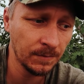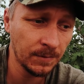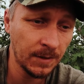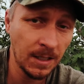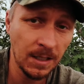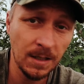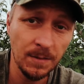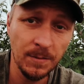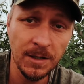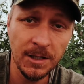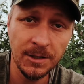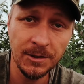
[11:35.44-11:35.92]

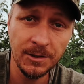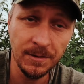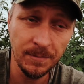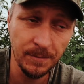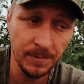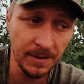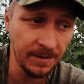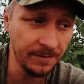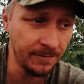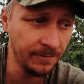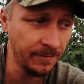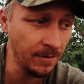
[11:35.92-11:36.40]
Can't imagine a
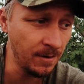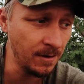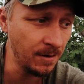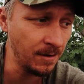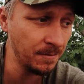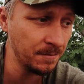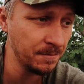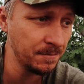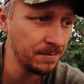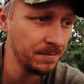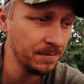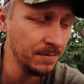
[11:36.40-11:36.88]
big
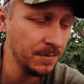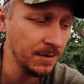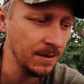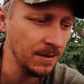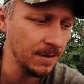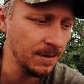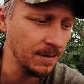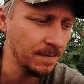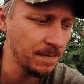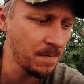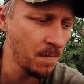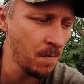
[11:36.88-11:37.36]
farm,
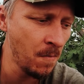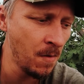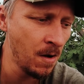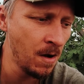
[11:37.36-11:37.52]
but